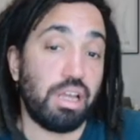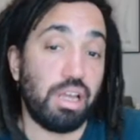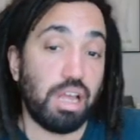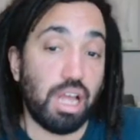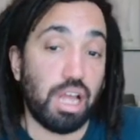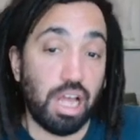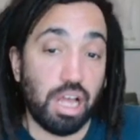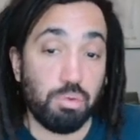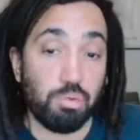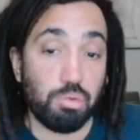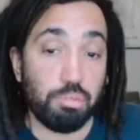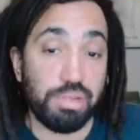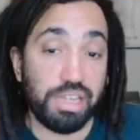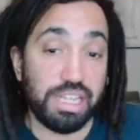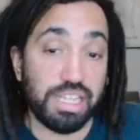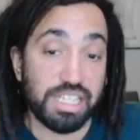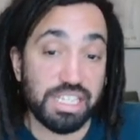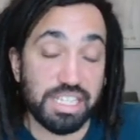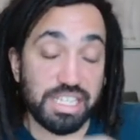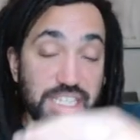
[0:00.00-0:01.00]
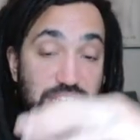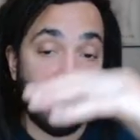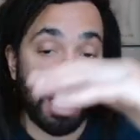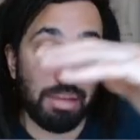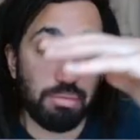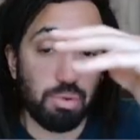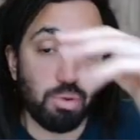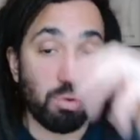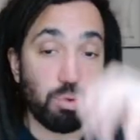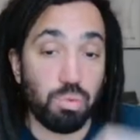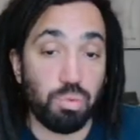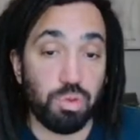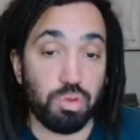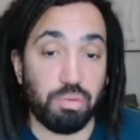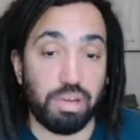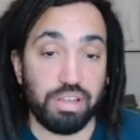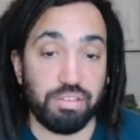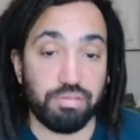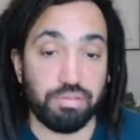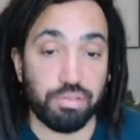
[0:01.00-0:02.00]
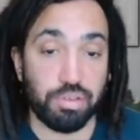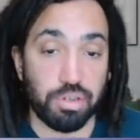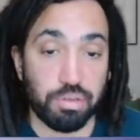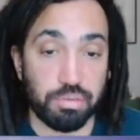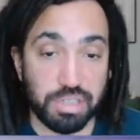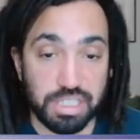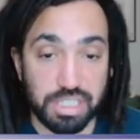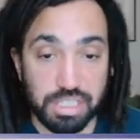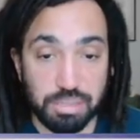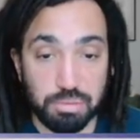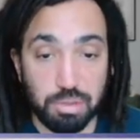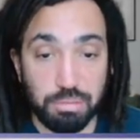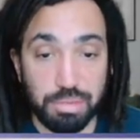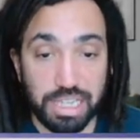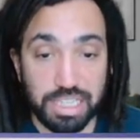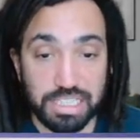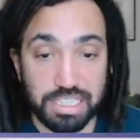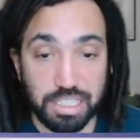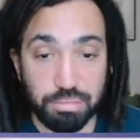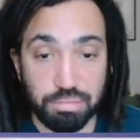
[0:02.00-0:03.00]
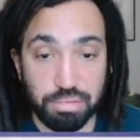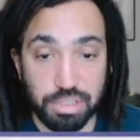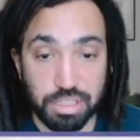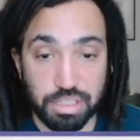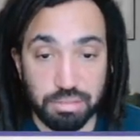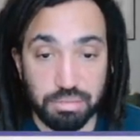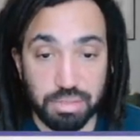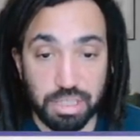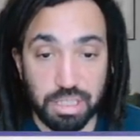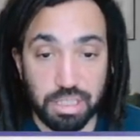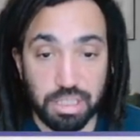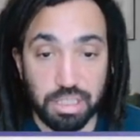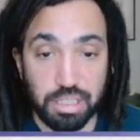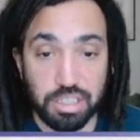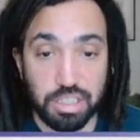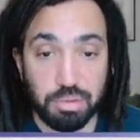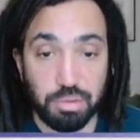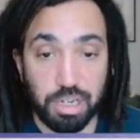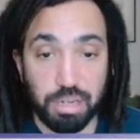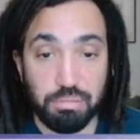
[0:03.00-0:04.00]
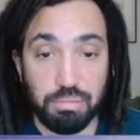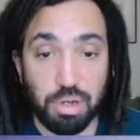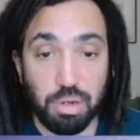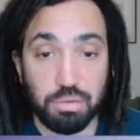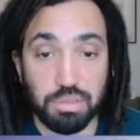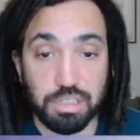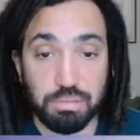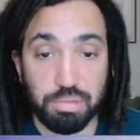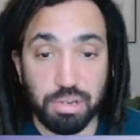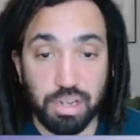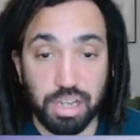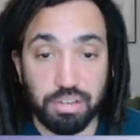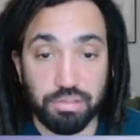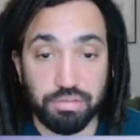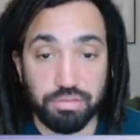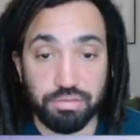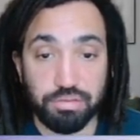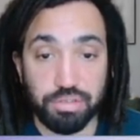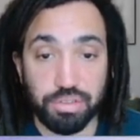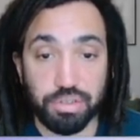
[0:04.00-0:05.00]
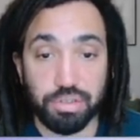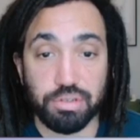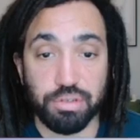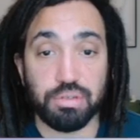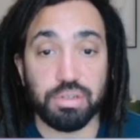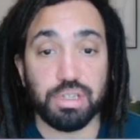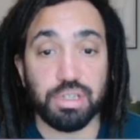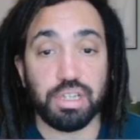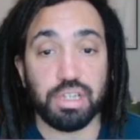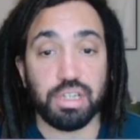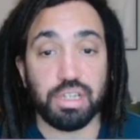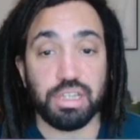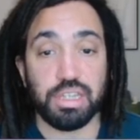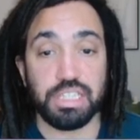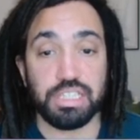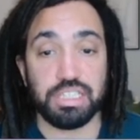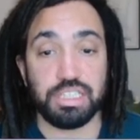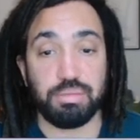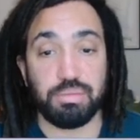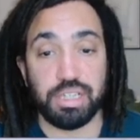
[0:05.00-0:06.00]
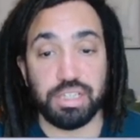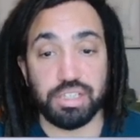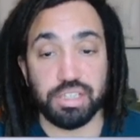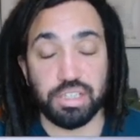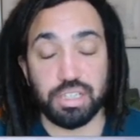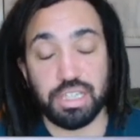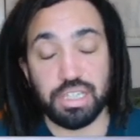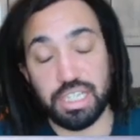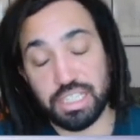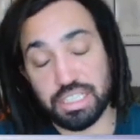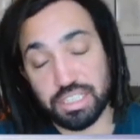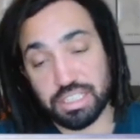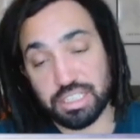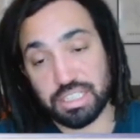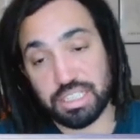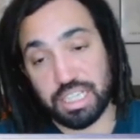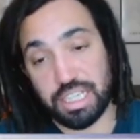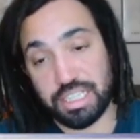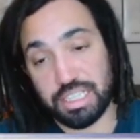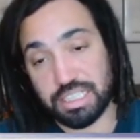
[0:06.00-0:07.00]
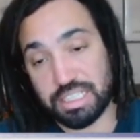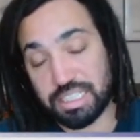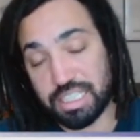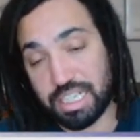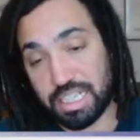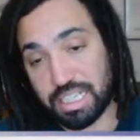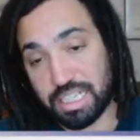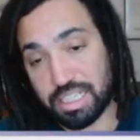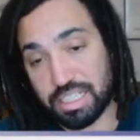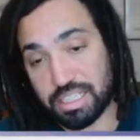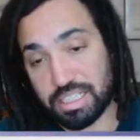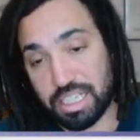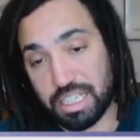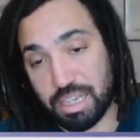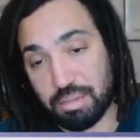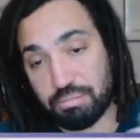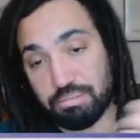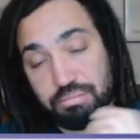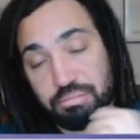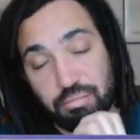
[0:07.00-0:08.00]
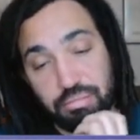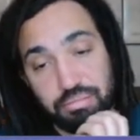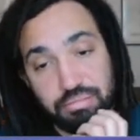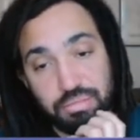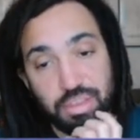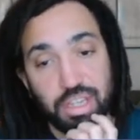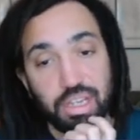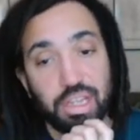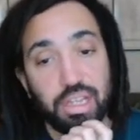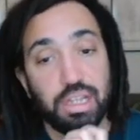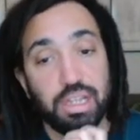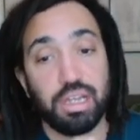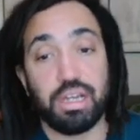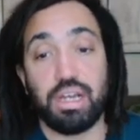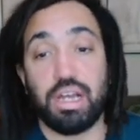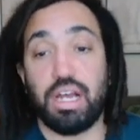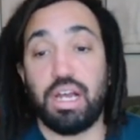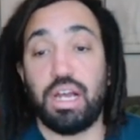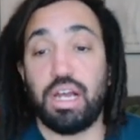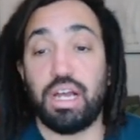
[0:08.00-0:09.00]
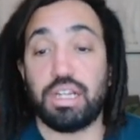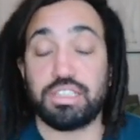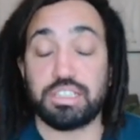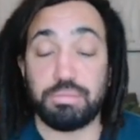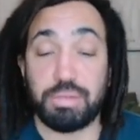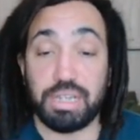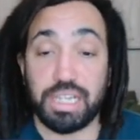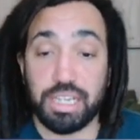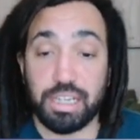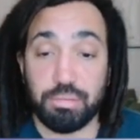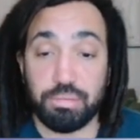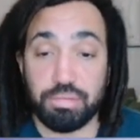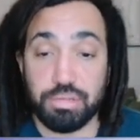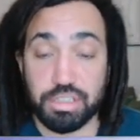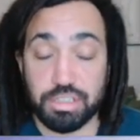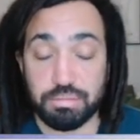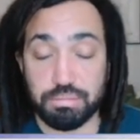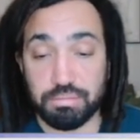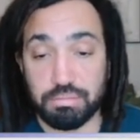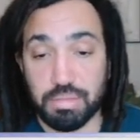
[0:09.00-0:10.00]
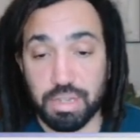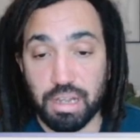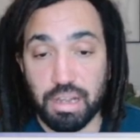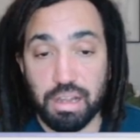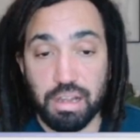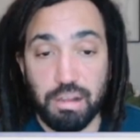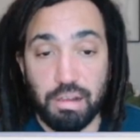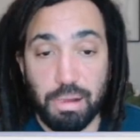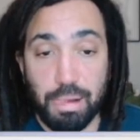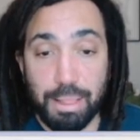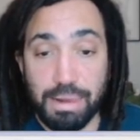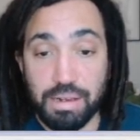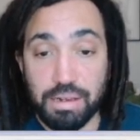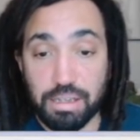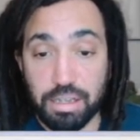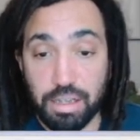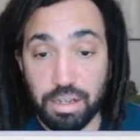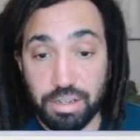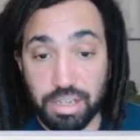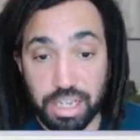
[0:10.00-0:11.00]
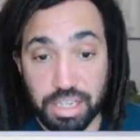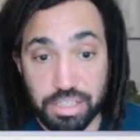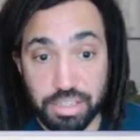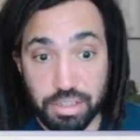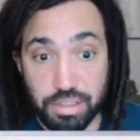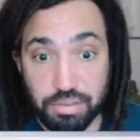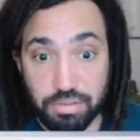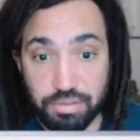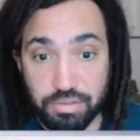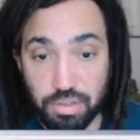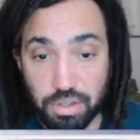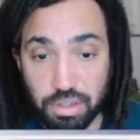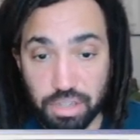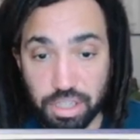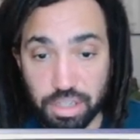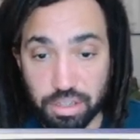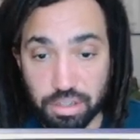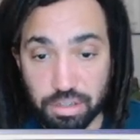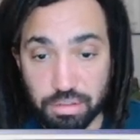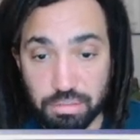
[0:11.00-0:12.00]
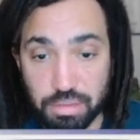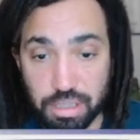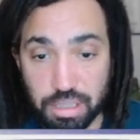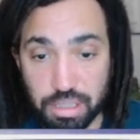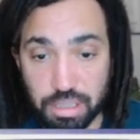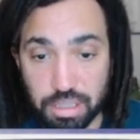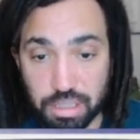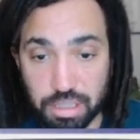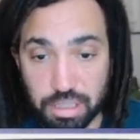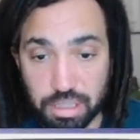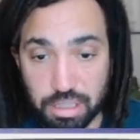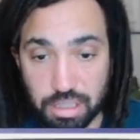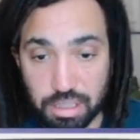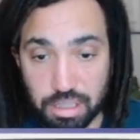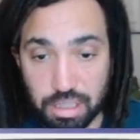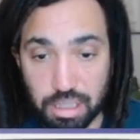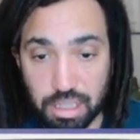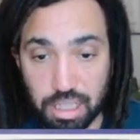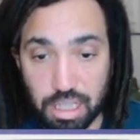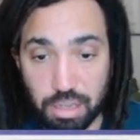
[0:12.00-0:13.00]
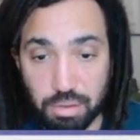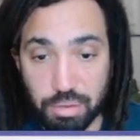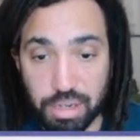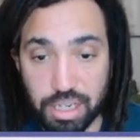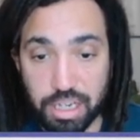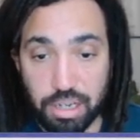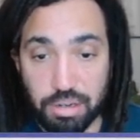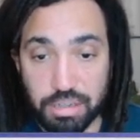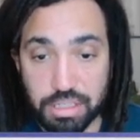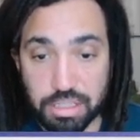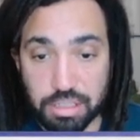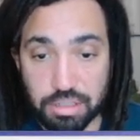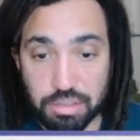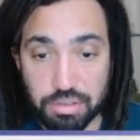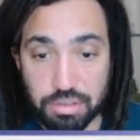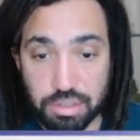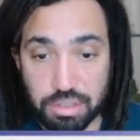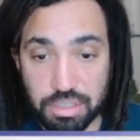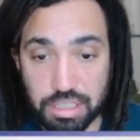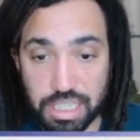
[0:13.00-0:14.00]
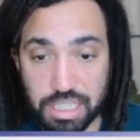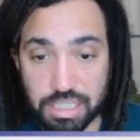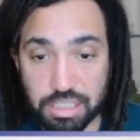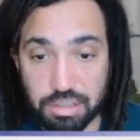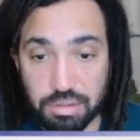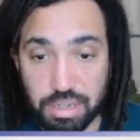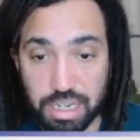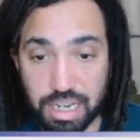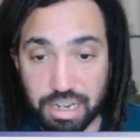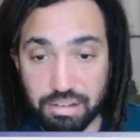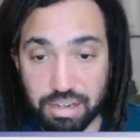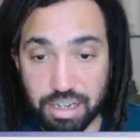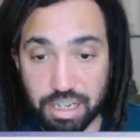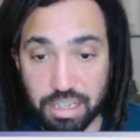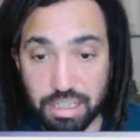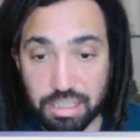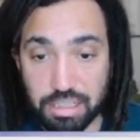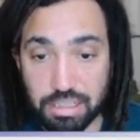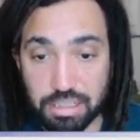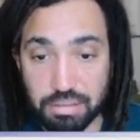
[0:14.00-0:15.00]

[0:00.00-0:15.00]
uh, will be the same all the way through, which is what makes it a prism. So when I multiply it through this dimension, it just stays exactly the same uh, to make it a prism. Okay, so the volume we know is the cross-sectional area